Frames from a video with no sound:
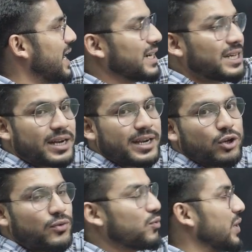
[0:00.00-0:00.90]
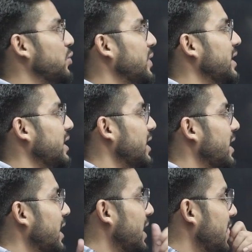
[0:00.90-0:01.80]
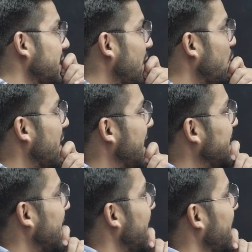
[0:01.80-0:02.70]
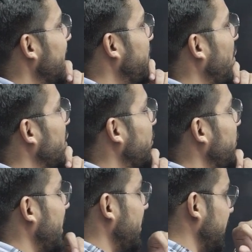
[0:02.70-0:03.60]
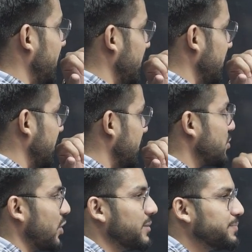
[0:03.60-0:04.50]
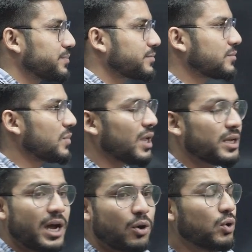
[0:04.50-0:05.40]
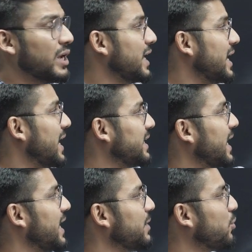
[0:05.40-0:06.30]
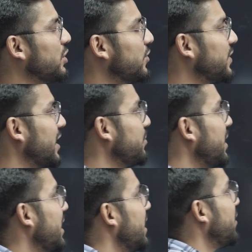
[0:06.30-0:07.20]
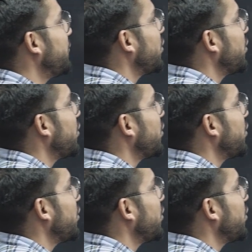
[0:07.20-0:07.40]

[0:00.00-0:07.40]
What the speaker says: and a target of 120. Now at any point of time sorry, now at any point of time, if